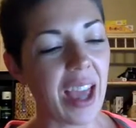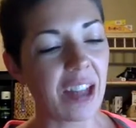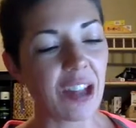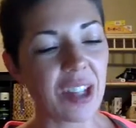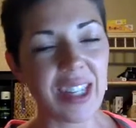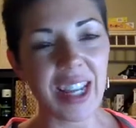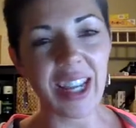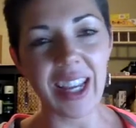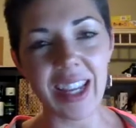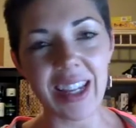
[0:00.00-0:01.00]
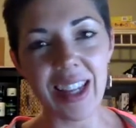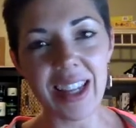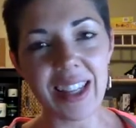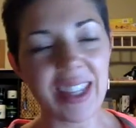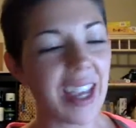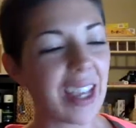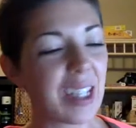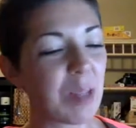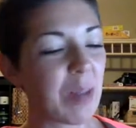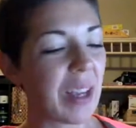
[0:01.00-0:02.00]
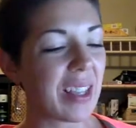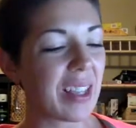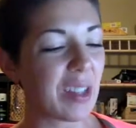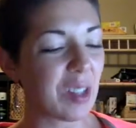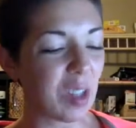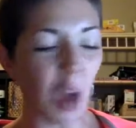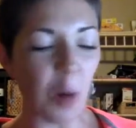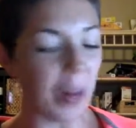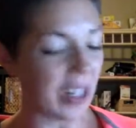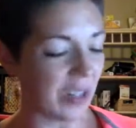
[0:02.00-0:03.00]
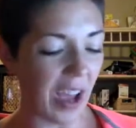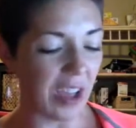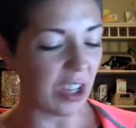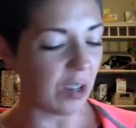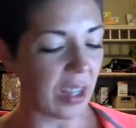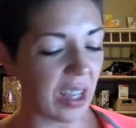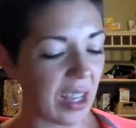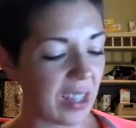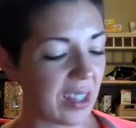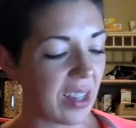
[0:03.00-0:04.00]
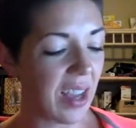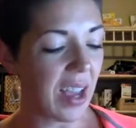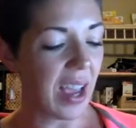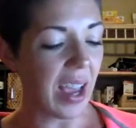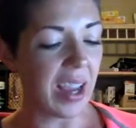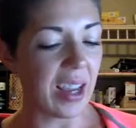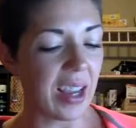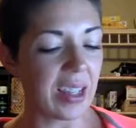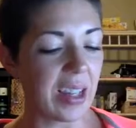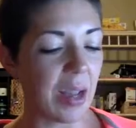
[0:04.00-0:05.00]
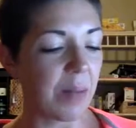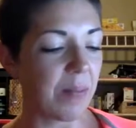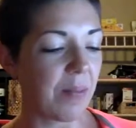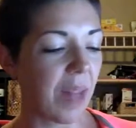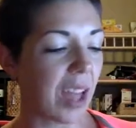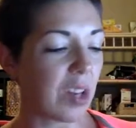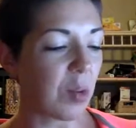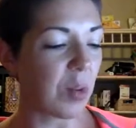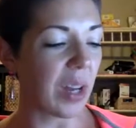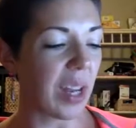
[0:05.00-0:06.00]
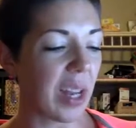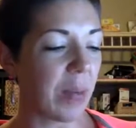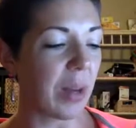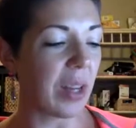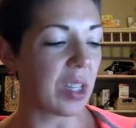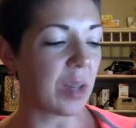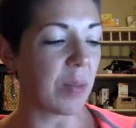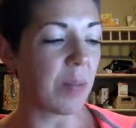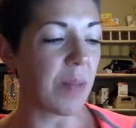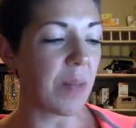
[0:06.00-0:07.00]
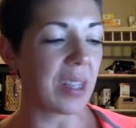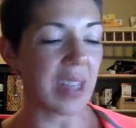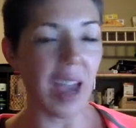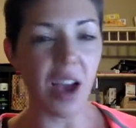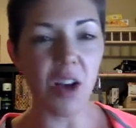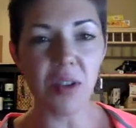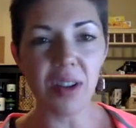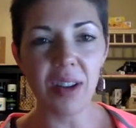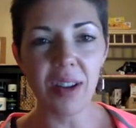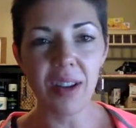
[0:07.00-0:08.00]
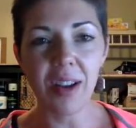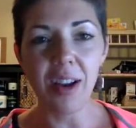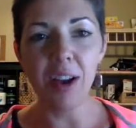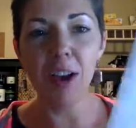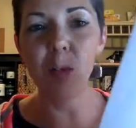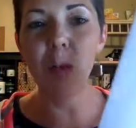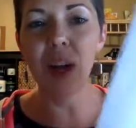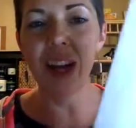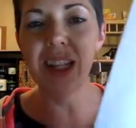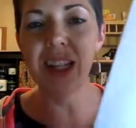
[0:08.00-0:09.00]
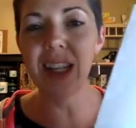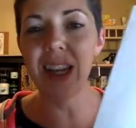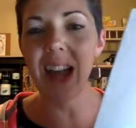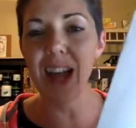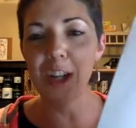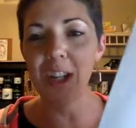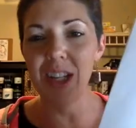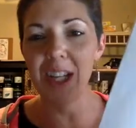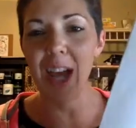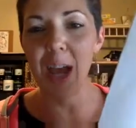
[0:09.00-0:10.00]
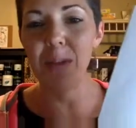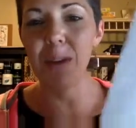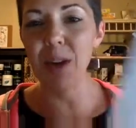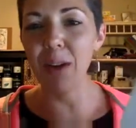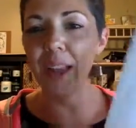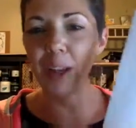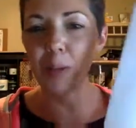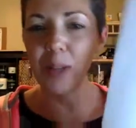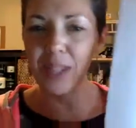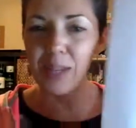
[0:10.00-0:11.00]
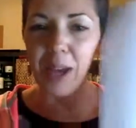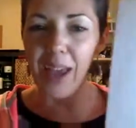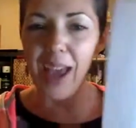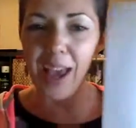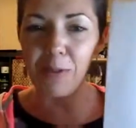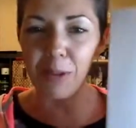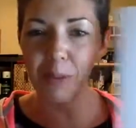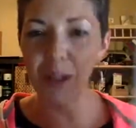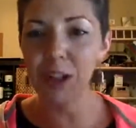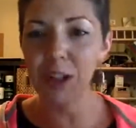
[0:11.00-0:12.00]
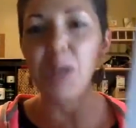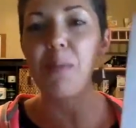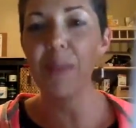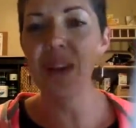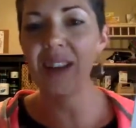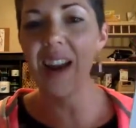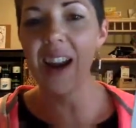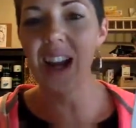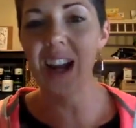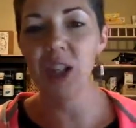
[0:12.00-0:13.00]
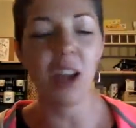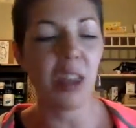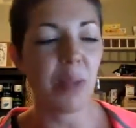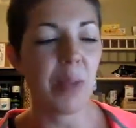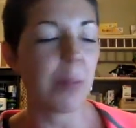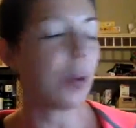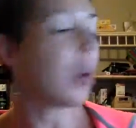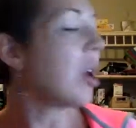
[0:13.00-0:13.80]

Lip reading: just dig into these things because there's so much value in this. And I don't want anybody to miss out on what I didn't actually type, like what's in my head from leadership, but is not actually on the paper.